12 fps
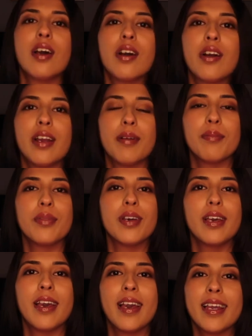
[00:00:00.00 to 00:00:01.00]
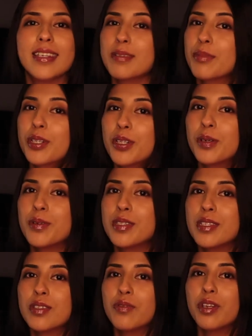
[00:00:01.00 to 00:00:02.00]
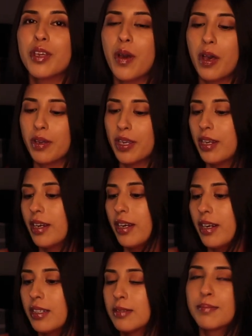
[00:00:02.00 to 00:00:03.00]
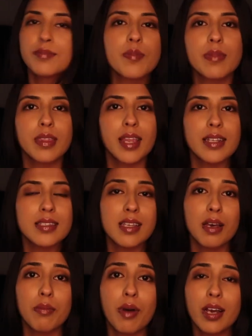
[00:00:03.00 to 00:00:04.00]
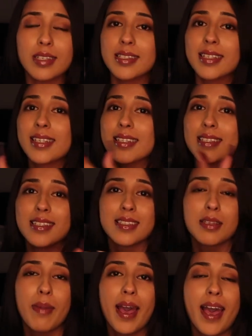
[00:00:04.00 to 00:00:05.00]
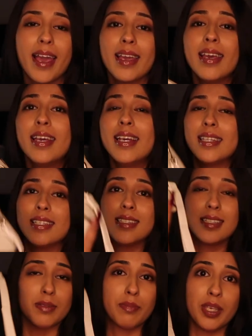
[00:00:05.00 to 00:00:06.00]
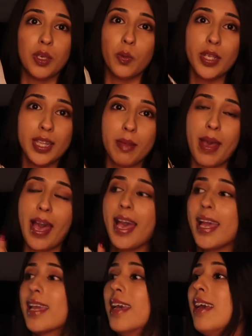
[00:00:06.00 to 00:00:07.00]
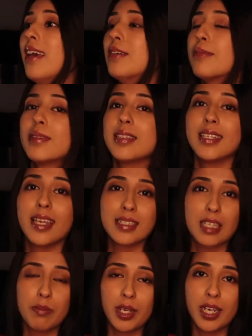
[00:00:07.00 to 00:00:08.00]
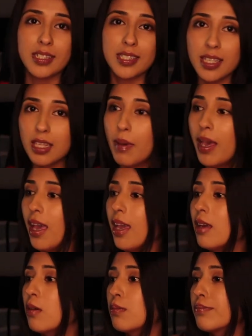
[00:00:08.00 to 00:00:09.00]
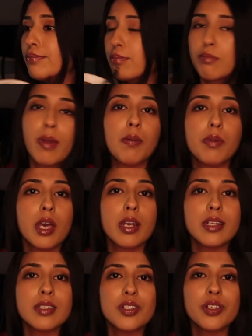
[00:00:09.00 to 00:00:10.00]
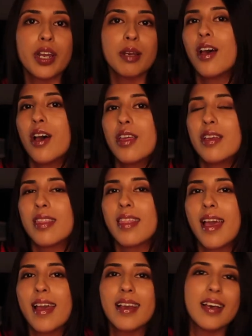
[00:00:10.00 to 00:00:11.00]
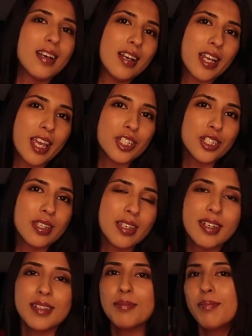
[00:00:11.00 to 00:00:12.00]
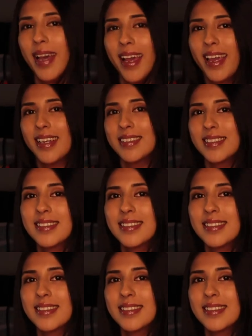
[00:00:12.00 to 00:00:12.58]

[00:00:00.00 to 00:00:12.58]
Alright, but I guess I'm gonna close this video out here that's the unboxing. This is the bag. This is me with the bag. The next time you guys see the bag, might be on Instagram. Other than that, I'll catch y'all later. Bye.